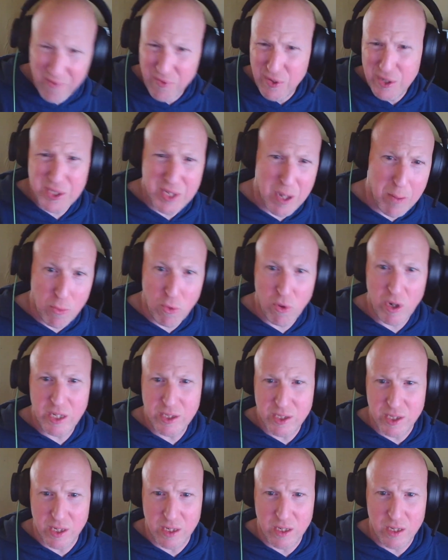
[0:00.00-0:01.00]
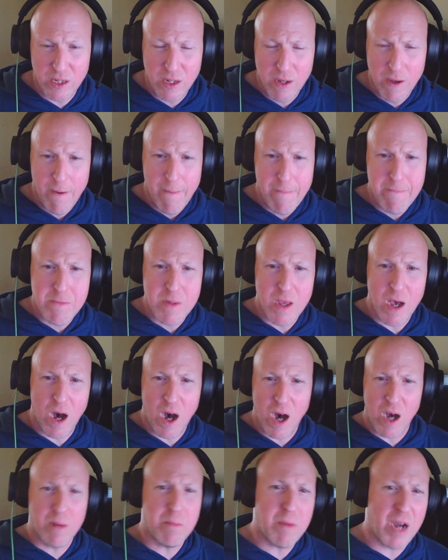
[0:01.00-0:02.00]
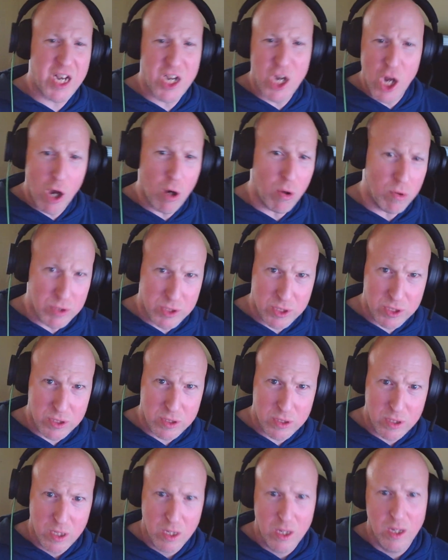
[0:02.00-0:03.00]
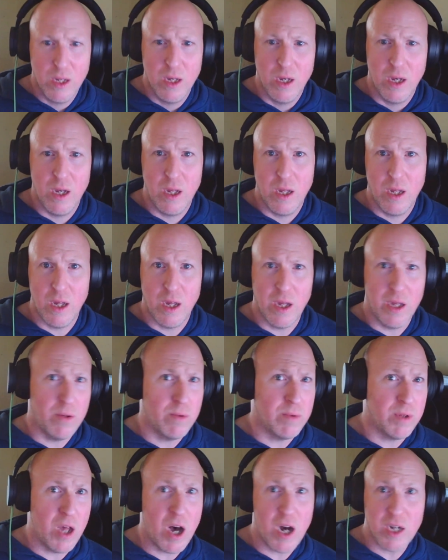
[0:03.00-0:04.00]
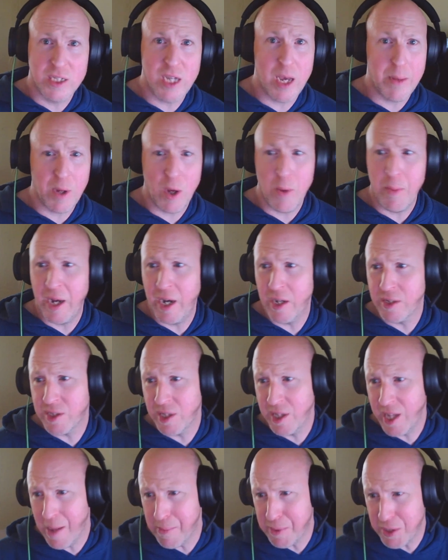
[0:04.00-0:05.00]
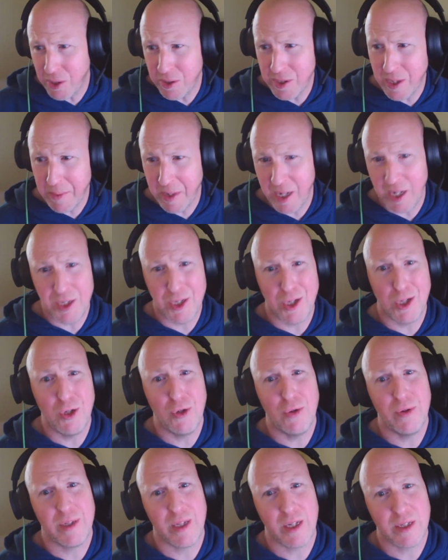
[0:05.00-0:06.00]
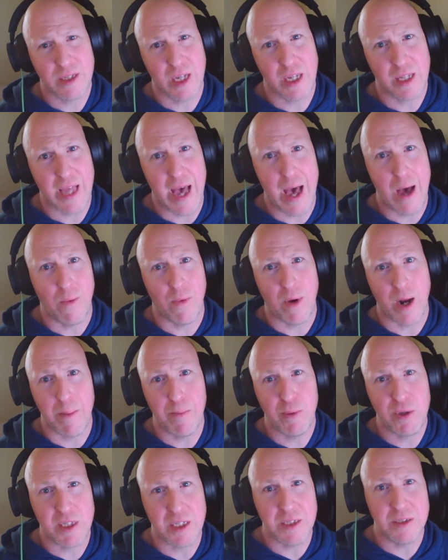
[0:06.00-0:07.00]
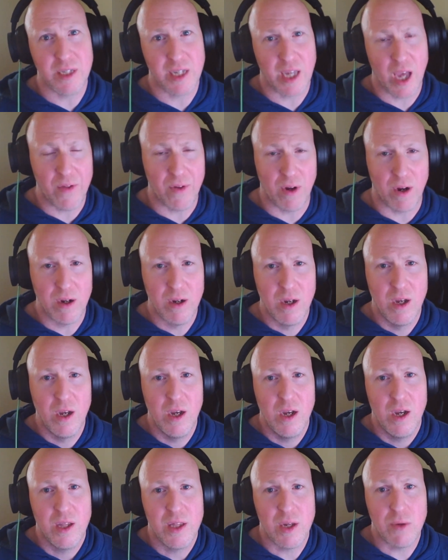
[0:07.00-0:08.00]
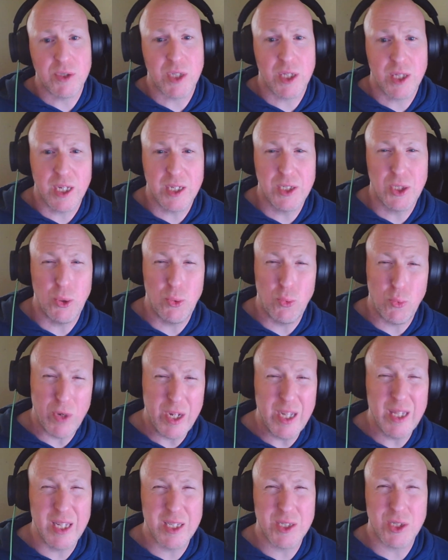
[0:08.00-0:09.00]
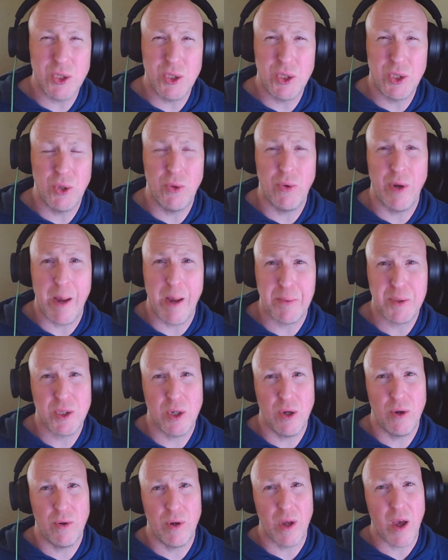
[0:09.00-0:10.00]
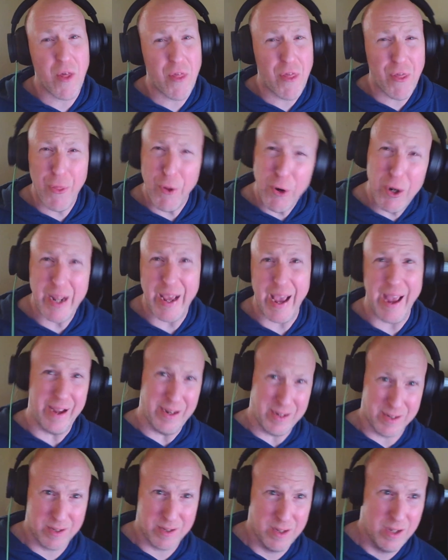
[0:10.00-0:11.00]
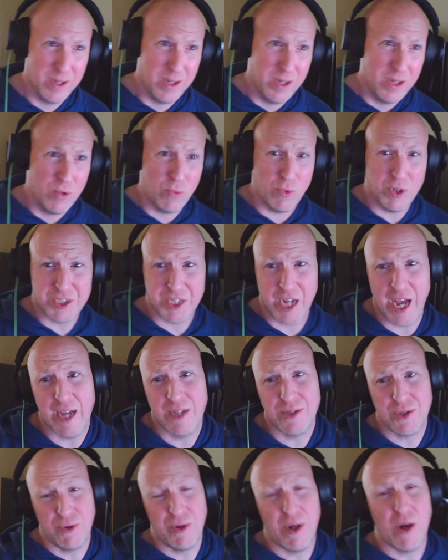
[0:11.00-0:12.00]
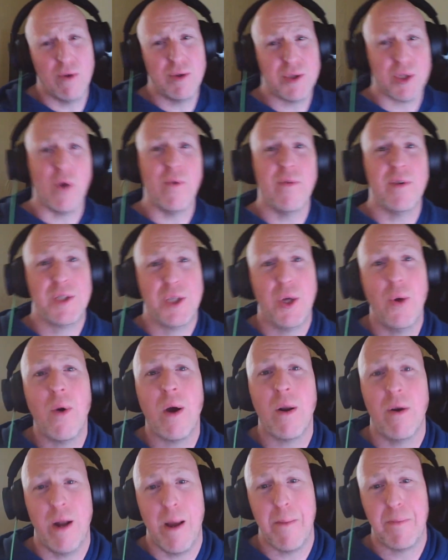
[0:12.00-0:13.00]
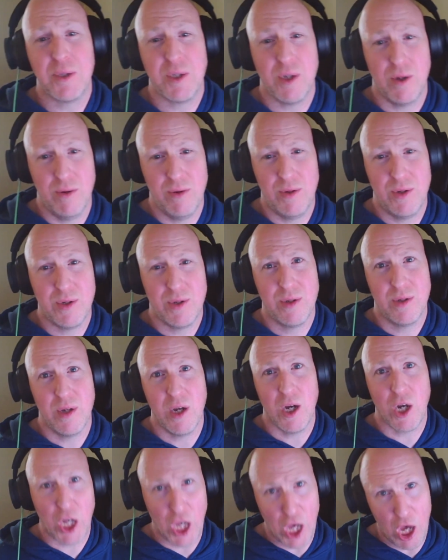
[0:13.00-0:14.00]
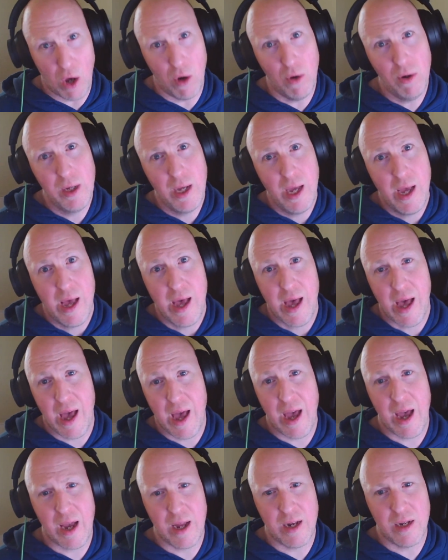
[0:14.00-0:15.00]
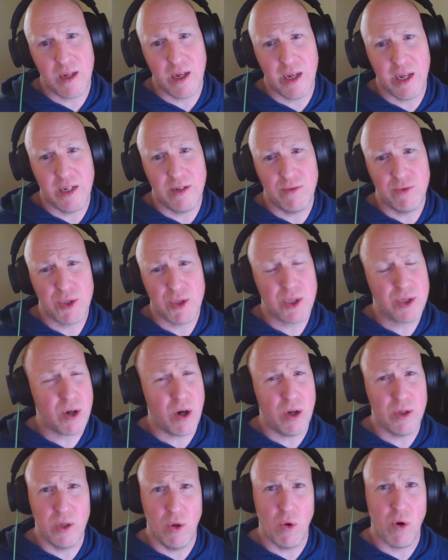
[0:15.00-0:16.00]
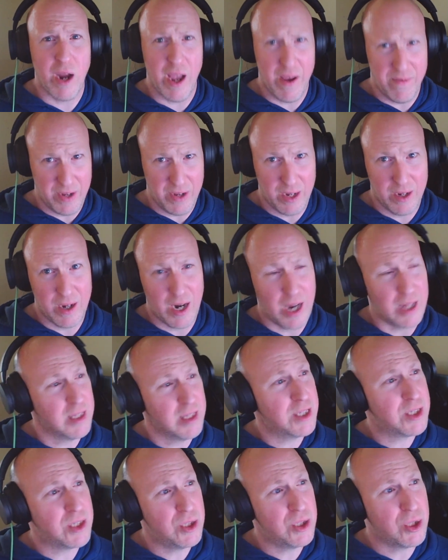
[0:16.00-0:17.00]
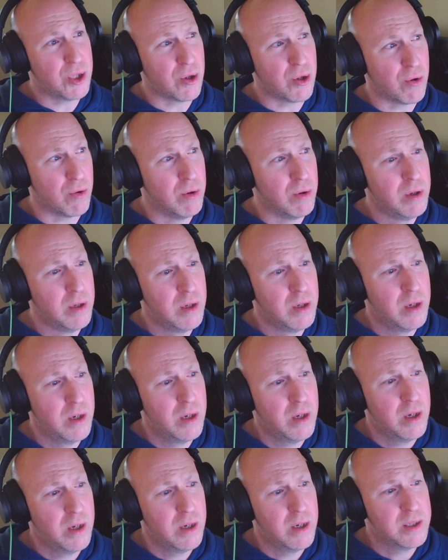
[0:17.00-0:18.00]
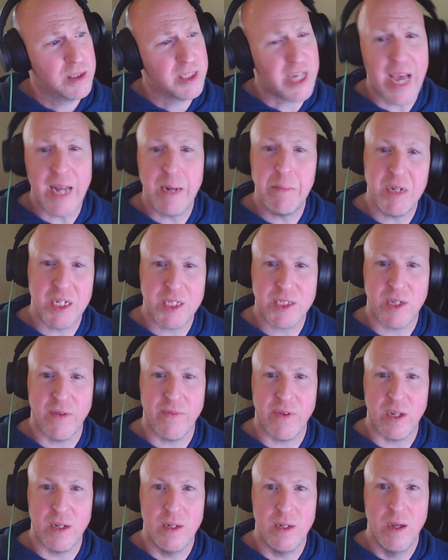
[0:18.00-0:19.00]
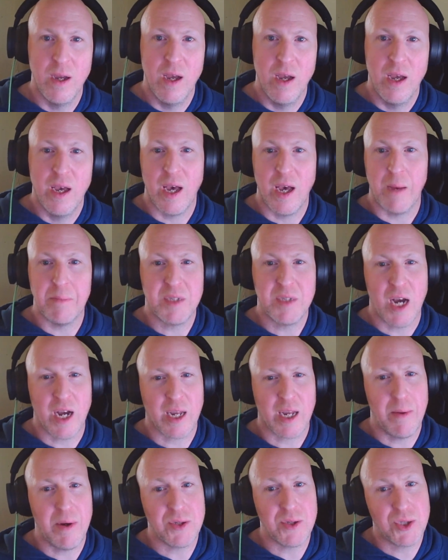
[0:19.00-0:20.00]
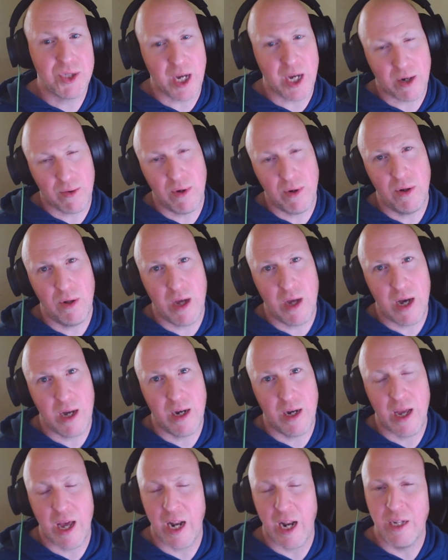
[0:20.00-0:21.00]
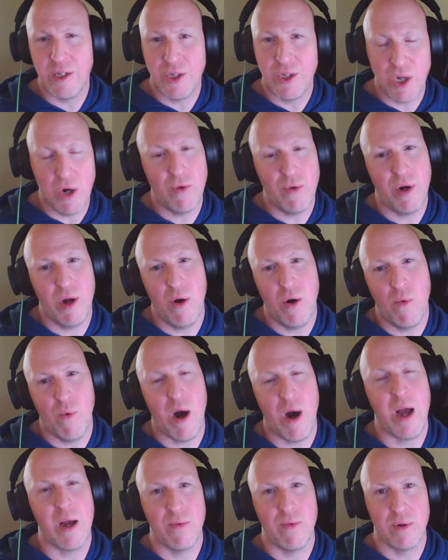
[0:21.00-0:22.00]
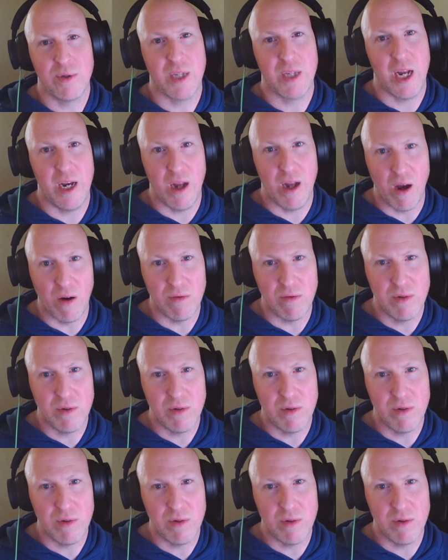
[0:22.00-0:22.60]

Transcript: some reason, on my notes, a long time ago, my notes of the episodes I'm going to do and things like that, when I put these together, there was a thing to re-listen to in episode 38, which, as you know, is over 200 episodes ago. And it was just called Lore Heavy. And I listened to 10 minutes of it. I'm talking about Sekiro a lot, and I don't know why I wrote that note.